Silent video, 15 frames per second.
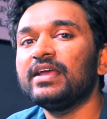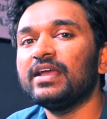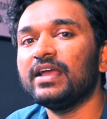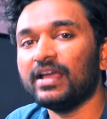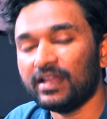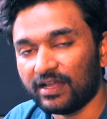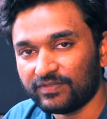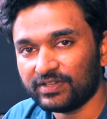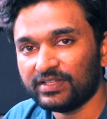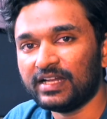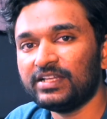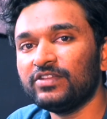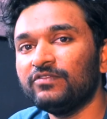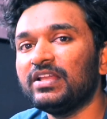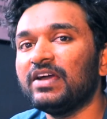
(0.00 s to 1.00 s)
And after
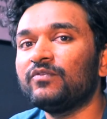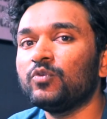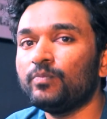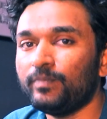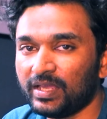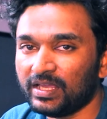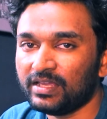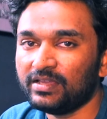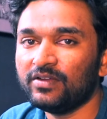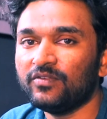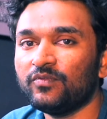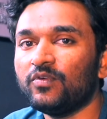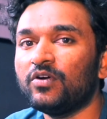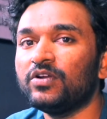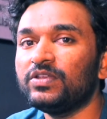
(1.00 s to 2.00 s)
that, you will have to pay
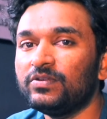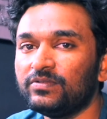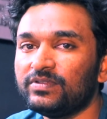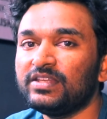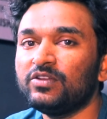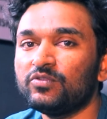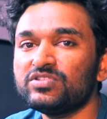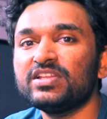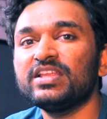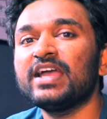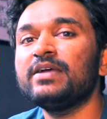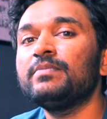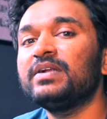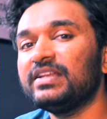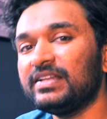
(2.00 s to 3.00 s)
for using Notion AI,
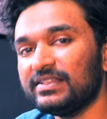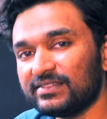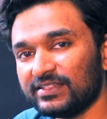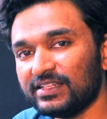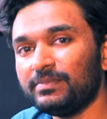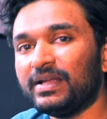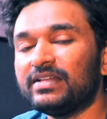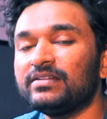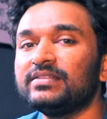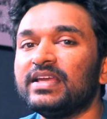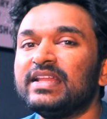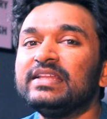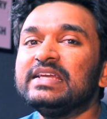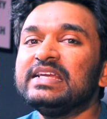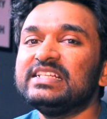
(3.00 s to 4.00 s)
but it is still better
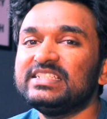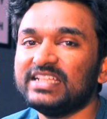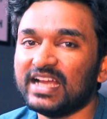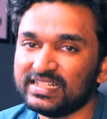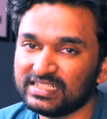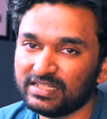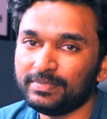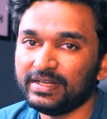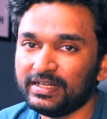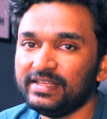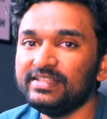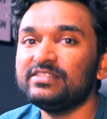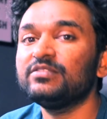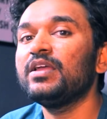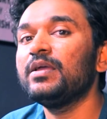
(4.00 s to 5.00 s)
than
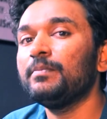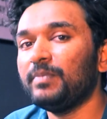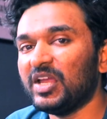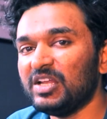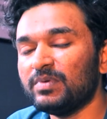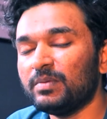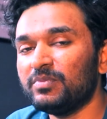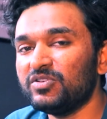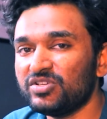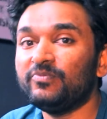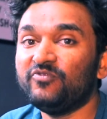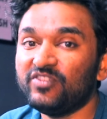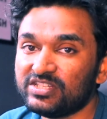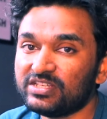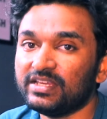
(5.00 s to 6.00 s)
ChatGPT's paid membership,
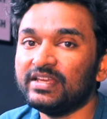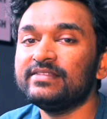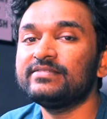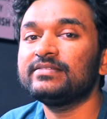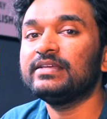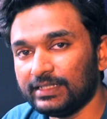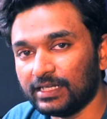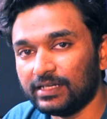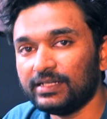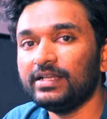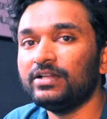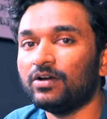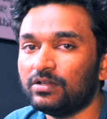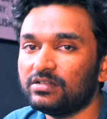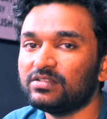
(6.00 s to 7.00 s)
which is
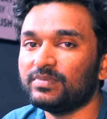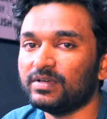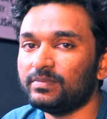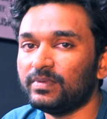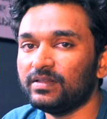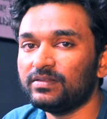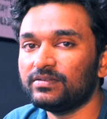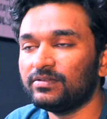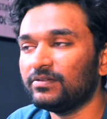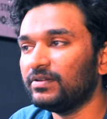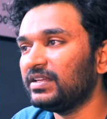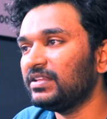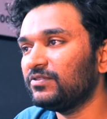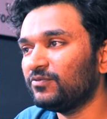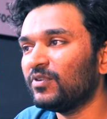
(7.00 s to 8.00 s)
$30 per month. So it
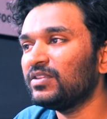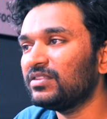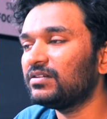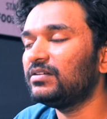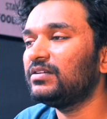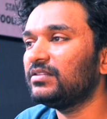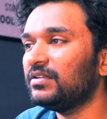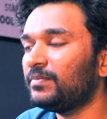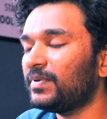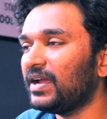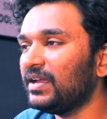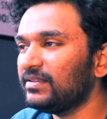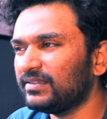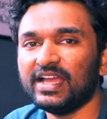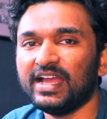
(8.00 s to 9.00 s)
is one third the
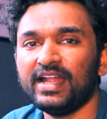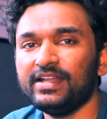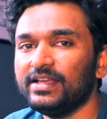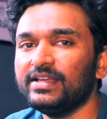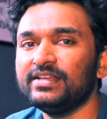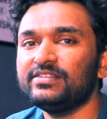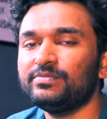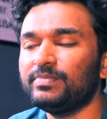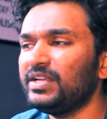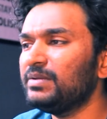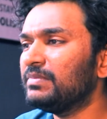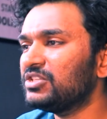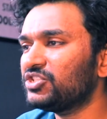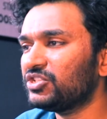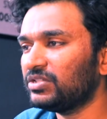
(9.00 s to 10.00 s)
price and is pretty
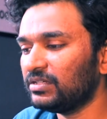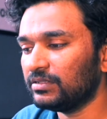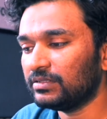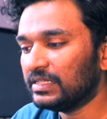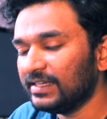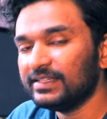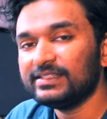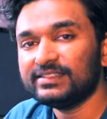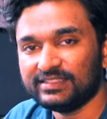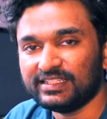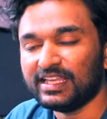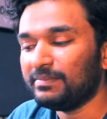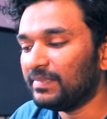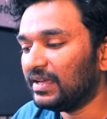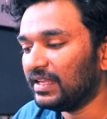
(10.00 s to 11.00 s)
much the
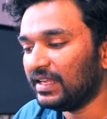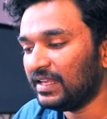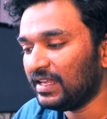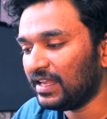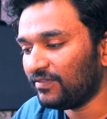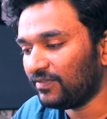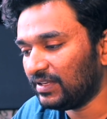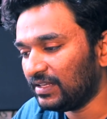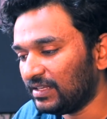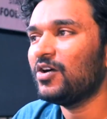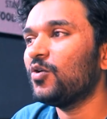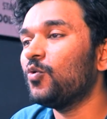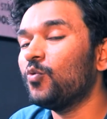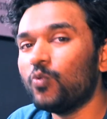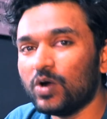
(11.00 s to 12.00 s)
same level.
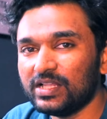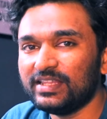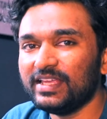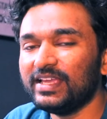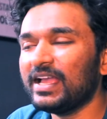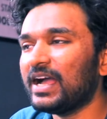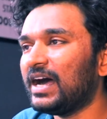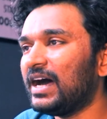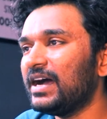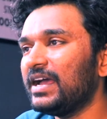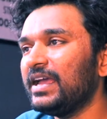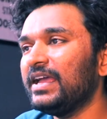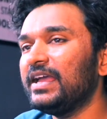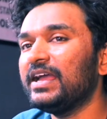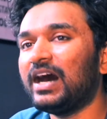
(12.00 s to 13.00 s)
One thing,
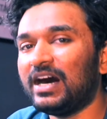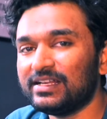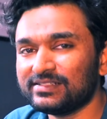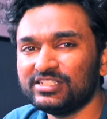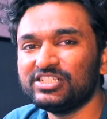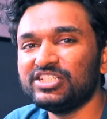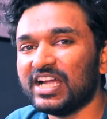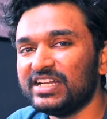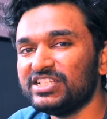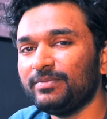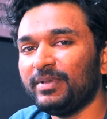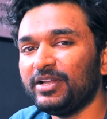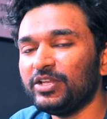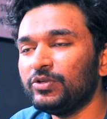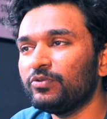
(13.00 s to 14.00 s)
I asked
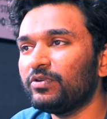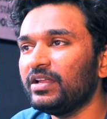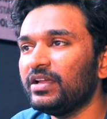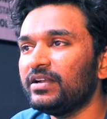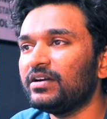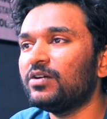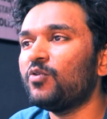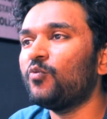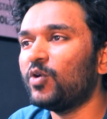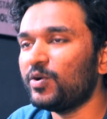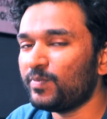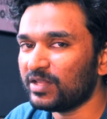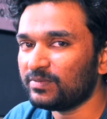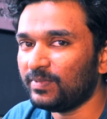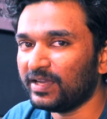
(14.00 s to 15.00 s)
ChatGPT to create a
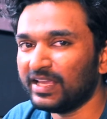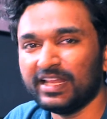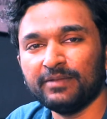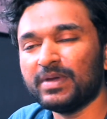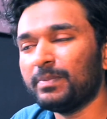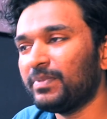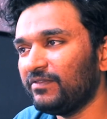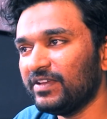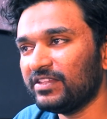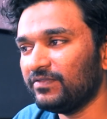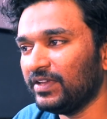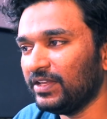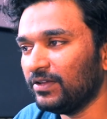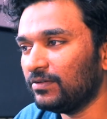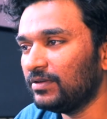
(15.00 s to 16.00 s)
WordPress plugin in my previous
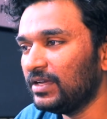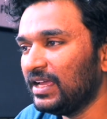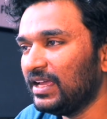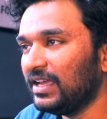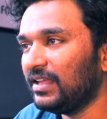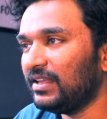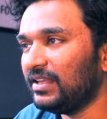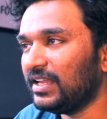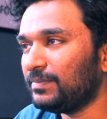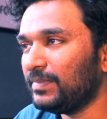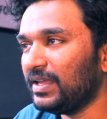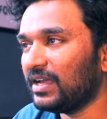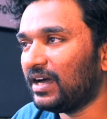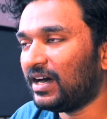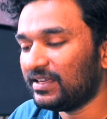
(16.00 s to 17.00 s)
video. Let
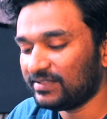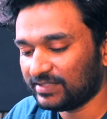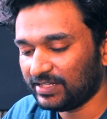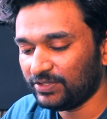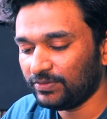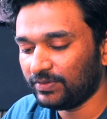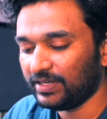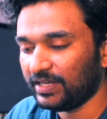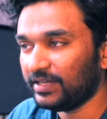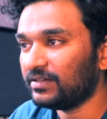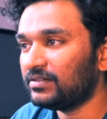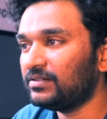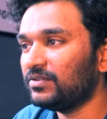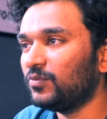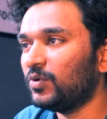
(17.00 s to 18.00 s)
me ask it to create
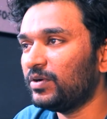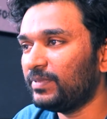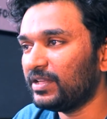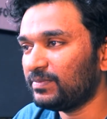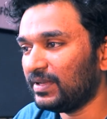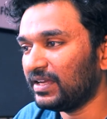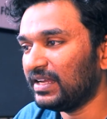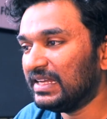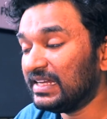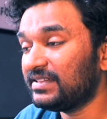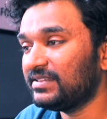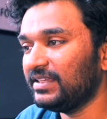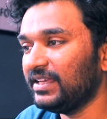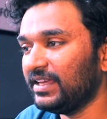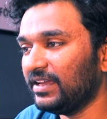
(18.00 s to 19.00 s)
a WordPress plugin. Let's
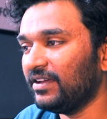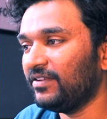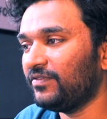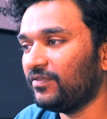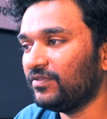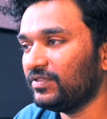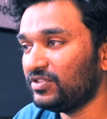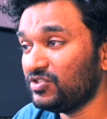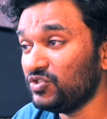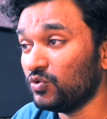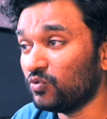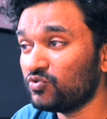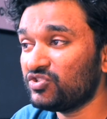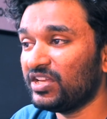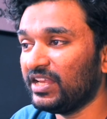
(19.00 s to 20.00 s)
see if
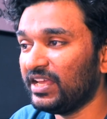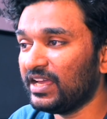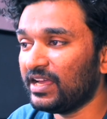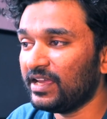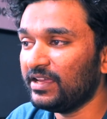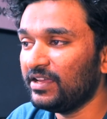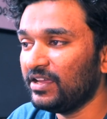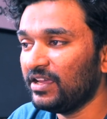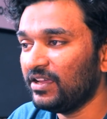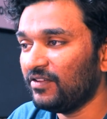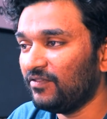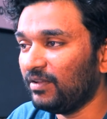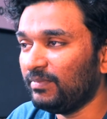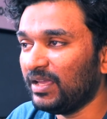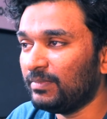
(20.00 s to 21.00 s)
Notion AI
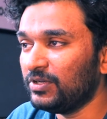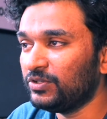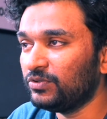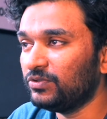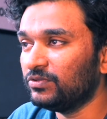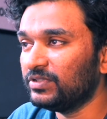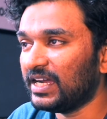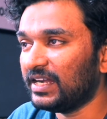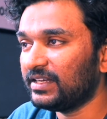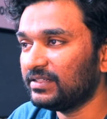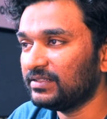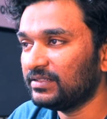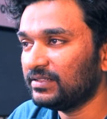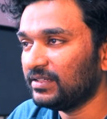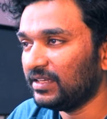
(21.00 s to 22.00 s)
will be able to do that.
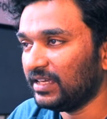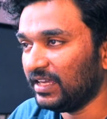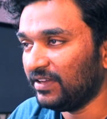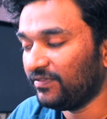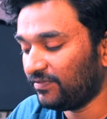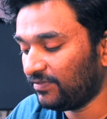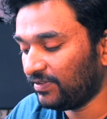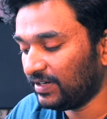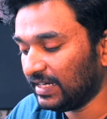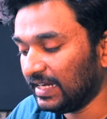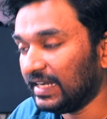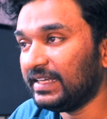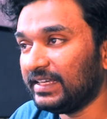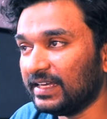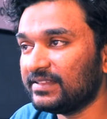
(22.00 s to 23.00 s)
If
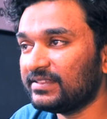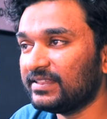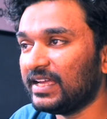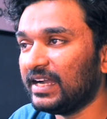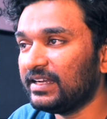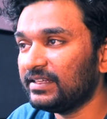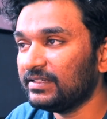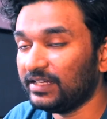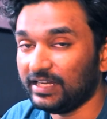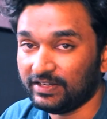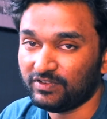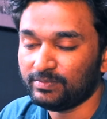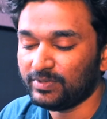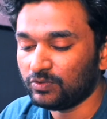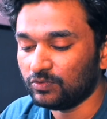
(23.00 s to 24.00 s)
it does that, it
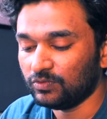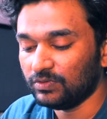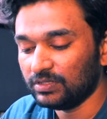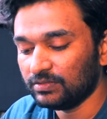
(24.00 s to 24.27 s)
will be cool.